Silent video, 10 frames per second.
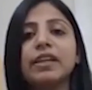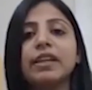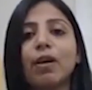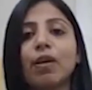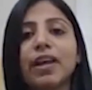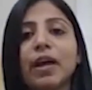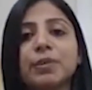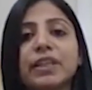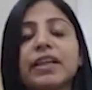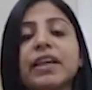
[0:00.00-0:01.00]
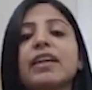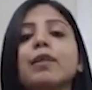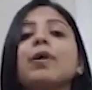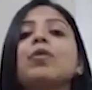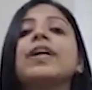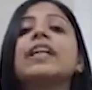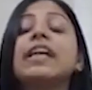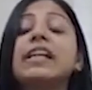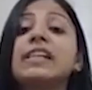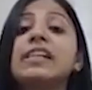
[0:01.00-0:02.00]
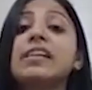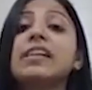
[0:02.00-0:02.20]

in non-diabetic and above 180